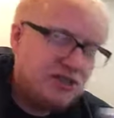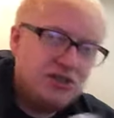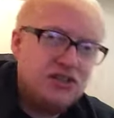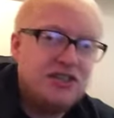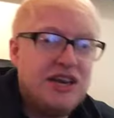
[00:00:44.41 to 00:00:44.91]

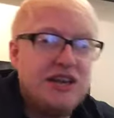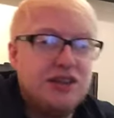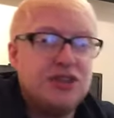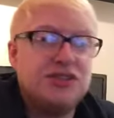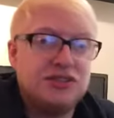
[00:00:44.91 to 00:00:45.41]
starting to get a
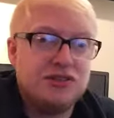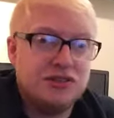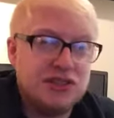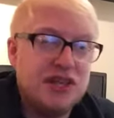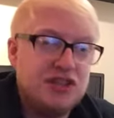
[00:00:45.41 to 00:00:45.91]
nice
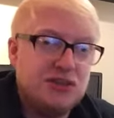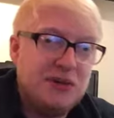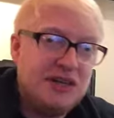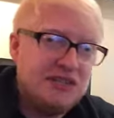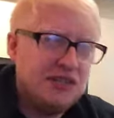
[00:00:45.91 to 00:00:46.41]
selection of
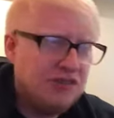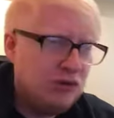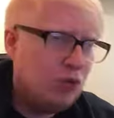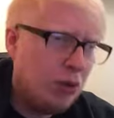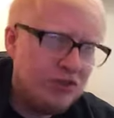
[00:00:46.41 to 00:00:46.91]
beers, and I
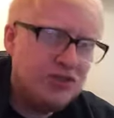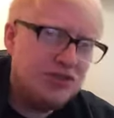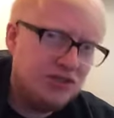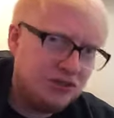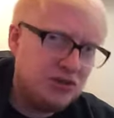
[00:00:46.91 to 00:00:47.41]
think
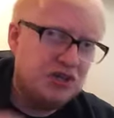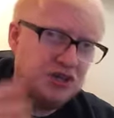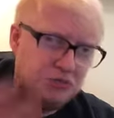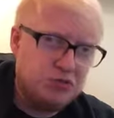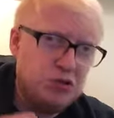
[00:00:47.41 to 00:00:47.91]
Robinson's are
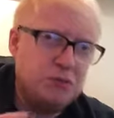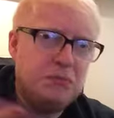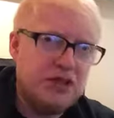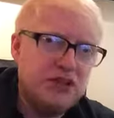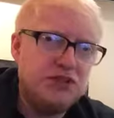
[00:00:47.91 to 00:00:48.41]
actually brewing
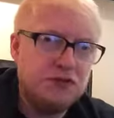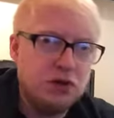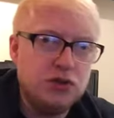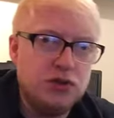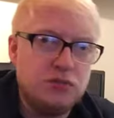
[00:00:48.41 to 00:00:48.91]
beers
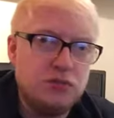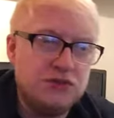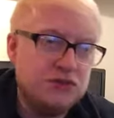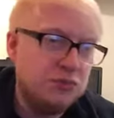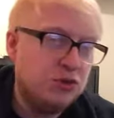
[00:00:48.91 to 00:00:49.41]
for them
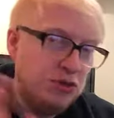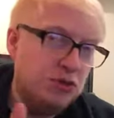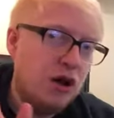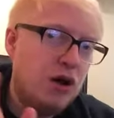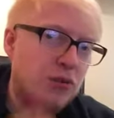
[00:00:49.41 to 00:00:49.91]
with some
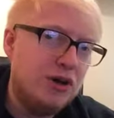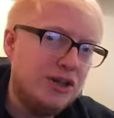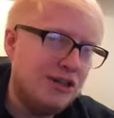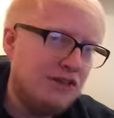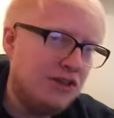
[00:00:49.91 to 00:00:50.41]
cool artwork,
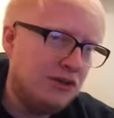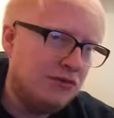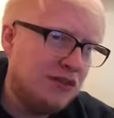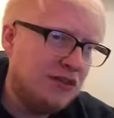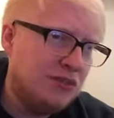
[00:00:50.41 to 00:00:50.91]
even though
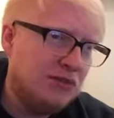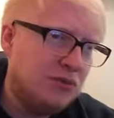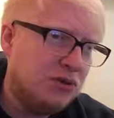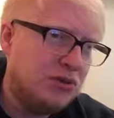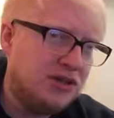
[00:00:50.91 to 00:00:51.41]
I think the
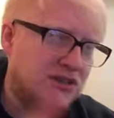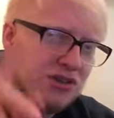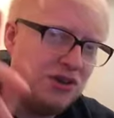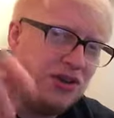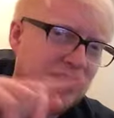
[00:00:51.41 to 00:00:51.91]
one that's
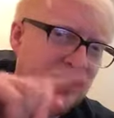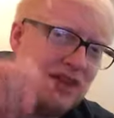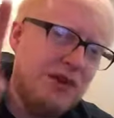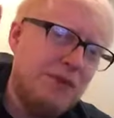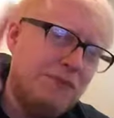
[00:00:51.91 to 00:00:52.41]
got
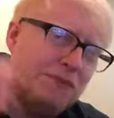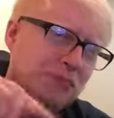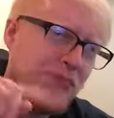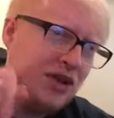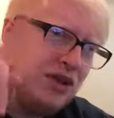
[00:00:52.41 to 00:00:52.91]
the,
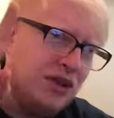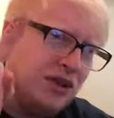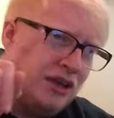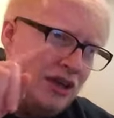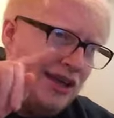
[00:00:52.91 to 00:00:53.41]

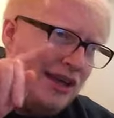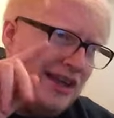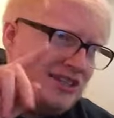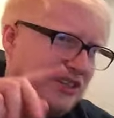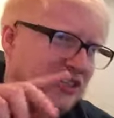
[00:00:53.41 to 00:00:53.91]

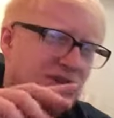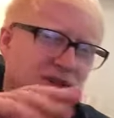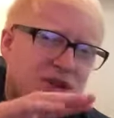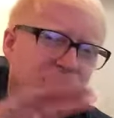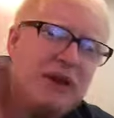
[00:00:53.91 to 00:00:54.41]
is it like
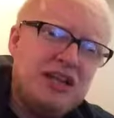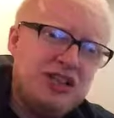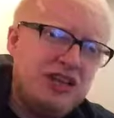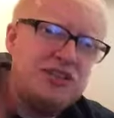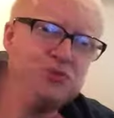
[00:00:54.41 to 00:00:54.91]
called the
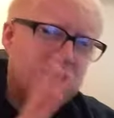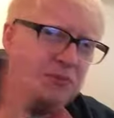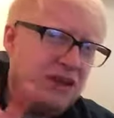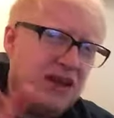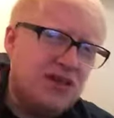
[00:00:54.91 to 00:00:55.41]
Manchester
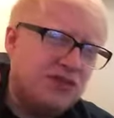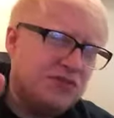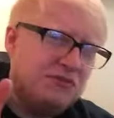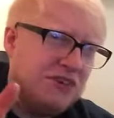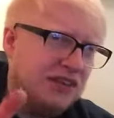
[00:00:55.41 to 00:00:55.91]
IPA or
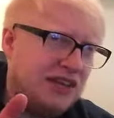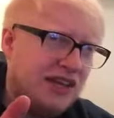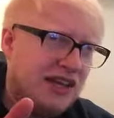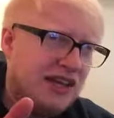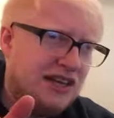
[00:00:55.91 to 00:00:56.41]
something like
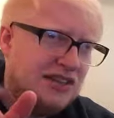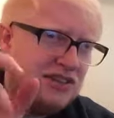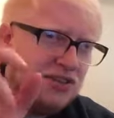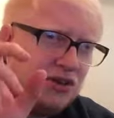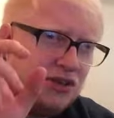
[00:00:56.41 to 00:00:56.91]
that, and
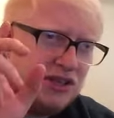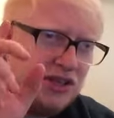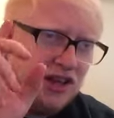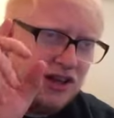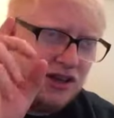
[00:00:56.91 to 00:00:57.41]
it's got
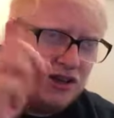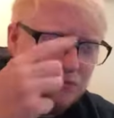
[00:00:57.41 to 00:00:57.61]
the...